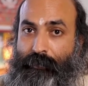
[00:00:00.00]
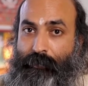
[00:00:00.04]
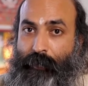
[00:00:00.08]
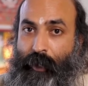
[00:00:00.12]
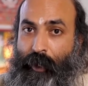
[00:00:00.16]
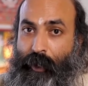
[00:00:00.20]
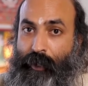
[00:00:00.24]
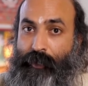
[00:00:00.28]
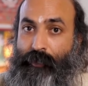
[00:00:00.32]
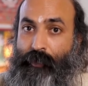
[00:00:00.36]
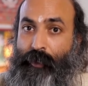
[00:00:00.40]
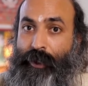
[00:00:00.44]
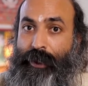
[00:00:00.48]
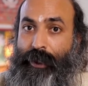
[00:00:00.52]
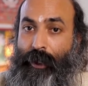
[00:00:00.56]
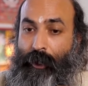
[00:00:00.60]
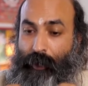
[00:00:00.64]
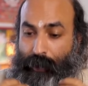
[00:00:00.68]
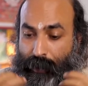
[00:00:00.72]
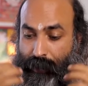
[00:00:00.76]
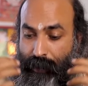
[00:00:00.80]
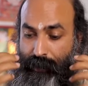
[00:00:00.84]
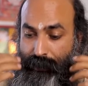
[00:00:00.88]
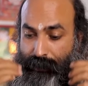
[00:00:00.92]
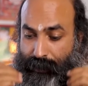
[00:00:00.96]
because we
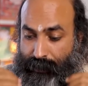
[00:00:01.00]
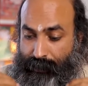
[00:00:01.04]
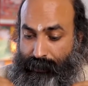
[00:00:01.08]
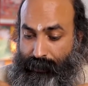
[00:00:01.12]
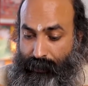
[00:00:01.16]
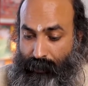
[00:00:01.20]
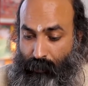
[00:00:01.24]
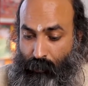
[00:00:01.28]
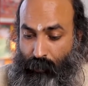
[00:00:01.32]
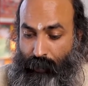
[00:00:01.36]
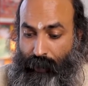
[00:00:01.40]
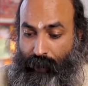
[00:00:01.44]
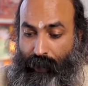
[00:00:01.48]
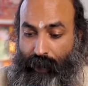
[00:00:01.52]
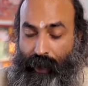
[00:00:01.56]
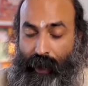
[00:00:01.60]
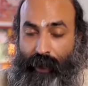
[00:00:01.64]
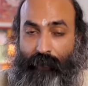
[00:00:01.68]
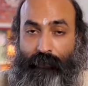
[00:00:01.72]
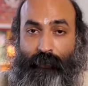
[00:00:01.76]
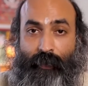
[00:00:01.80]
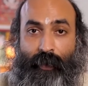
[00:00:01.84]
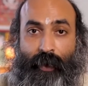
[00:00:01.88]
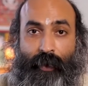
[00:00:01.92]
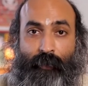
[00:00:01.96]
thought this is the only
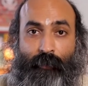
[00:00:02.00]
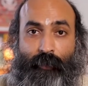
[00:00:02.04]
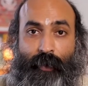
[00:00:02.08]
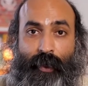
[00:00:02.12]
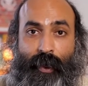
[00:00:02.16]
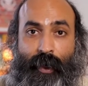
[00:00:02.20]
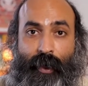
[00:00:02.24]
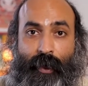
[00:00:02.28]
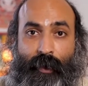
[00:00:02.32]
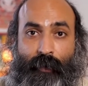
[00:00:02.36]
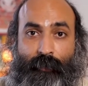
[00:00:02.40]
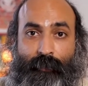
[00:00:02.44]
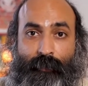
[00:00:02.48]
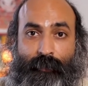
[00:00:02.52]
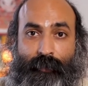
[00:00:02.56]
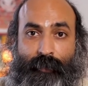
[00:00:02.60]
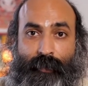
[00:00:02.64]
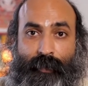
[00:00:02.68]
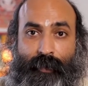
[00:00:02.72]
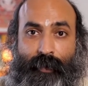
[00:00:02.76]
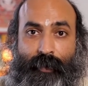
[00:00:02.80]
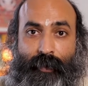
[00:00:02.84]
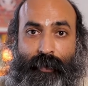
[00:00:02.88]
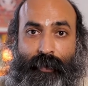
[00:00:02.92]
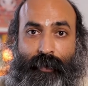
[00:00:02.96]
life that we have.
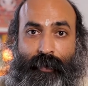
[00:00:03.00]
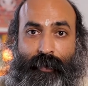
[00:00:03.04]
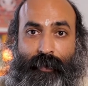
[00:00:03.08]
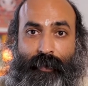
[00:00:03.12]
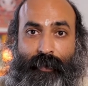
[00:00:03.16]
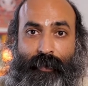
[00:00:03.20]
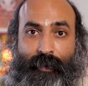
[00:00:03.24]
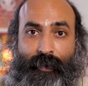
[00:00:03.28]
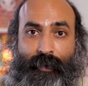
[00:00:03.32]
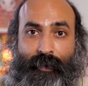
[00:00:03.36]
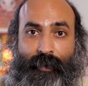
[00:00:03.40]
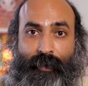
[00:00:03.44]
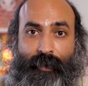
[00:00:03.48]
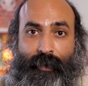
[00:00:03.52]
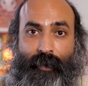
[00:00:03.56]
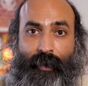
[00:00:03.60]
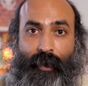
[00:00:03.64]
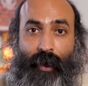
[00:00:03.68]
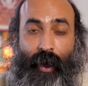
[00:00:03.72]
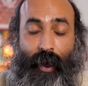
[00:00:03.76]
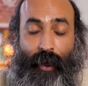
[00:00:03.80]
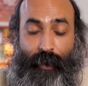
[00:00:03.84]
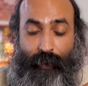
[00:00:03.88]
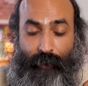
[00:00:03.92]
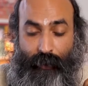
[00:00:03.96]

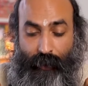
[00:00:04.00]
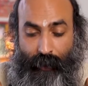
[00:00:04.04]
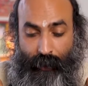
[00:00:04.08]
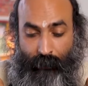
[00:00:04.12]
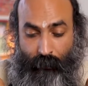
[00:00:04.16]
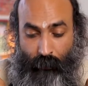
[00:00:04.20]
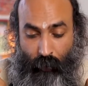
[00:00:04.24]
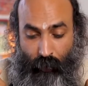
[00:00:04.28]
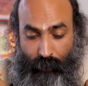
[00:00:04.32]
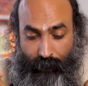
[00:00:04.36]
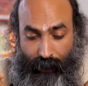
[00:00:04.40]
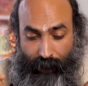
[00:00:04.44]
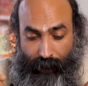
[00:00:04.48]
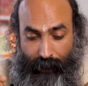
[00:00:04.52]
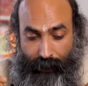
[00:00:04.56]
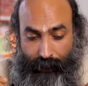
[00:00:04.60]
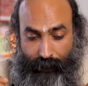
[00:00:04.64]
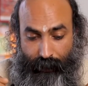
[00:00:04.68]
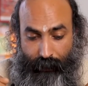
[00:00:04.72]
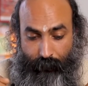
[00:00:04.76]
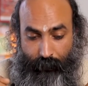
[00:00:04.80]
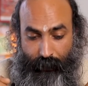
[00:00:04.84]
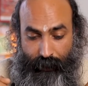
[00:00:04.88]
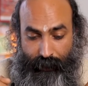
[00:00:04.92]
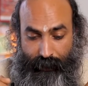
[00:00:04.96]
And the
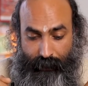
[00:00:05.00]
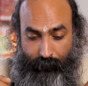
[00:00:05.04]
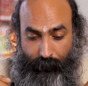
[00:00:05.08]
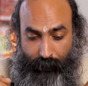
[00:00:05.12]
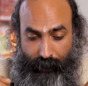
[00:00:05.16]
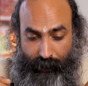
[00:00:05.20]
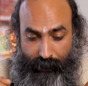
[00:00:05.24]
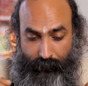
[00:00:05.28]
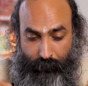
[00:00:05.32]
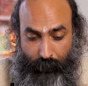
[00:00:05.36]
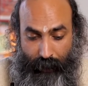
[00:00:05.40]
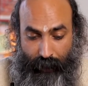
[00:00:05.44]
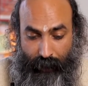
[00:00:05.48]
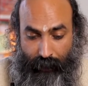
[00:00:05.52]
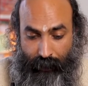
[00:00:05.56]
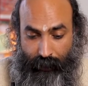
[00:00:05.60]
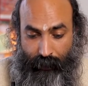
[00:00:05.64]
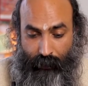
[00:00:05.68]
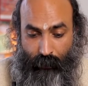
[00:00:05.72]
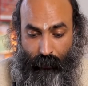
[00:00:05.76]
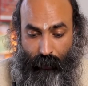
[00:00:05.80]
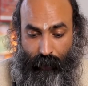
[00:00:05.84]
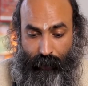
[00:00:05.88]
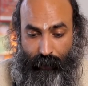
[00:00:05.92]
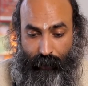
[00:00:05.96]
immortality principle is built
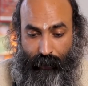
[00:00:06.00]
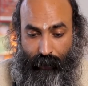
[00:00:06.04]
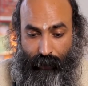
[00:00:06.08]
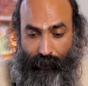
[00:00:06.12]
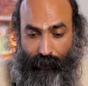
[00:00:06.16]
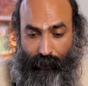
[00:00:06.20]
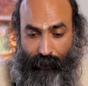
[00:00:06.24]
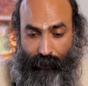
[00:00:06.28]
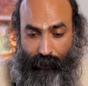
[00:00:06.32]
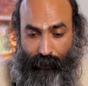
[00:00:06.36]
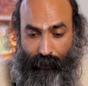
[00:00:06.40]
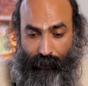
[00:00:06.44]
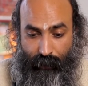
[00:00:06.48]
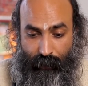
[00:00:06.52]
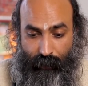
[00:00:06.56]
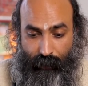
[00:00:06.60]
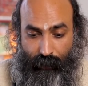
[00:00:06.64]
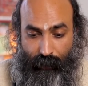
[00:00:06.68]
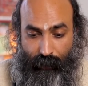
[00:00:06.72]
into our DNA.